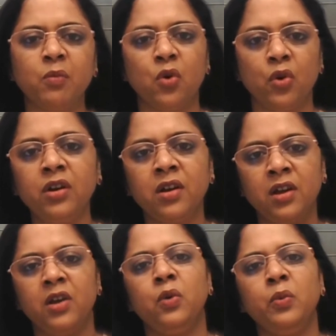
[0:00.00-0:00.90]
mode,
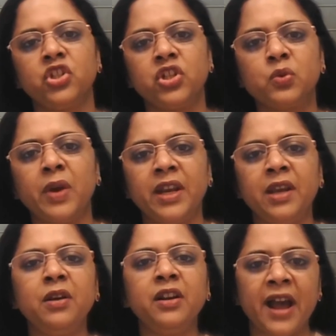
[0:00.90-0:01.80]
which is
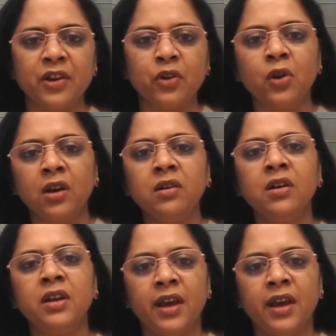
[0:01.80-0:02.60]
very granular.